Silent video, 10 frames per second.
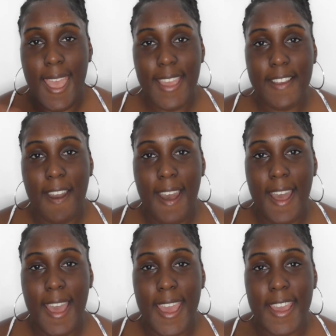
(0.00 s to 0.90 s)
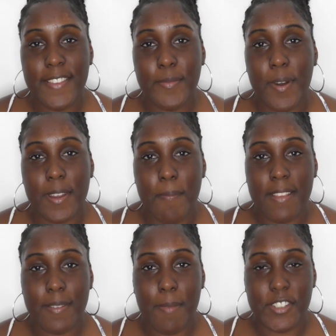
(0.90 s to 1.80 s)
Hey guys, welcome
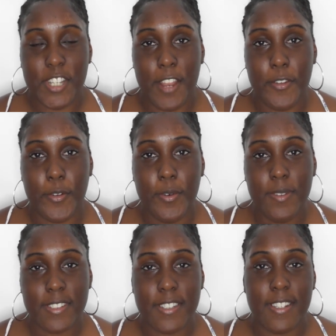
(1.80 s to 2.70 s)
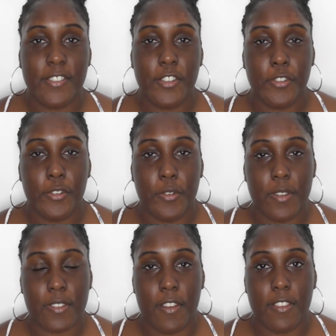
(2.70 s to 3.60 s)
back to my channel. So this tutorial
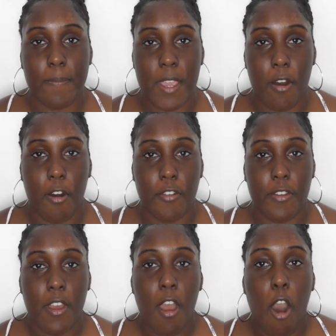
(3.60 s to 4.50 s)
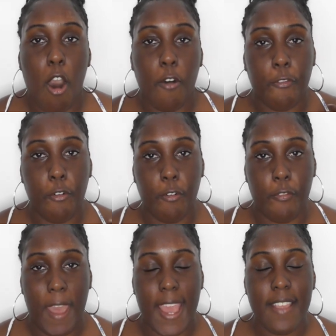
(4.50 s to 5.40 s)
is going to be on a full
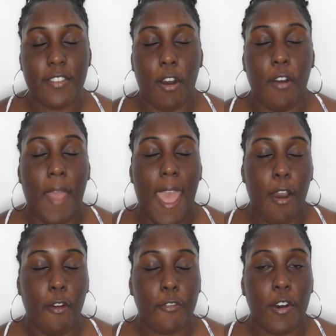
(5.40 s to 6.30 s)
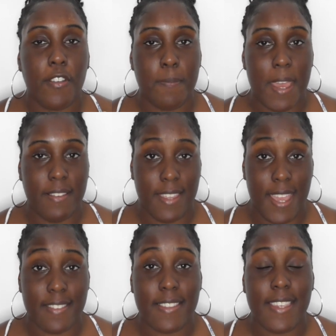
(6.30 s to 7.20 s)
face of e.l.f.
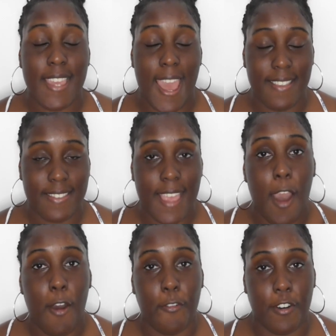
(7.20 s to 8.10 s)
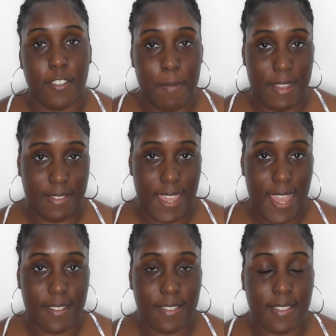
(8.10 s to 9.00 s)
cosmetics. Yes, e.l.f.
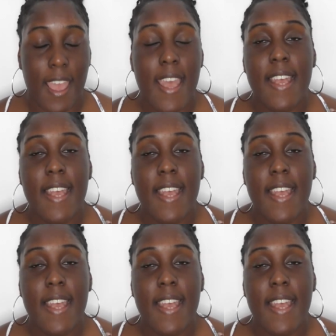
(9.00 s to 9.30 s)
cosmetics.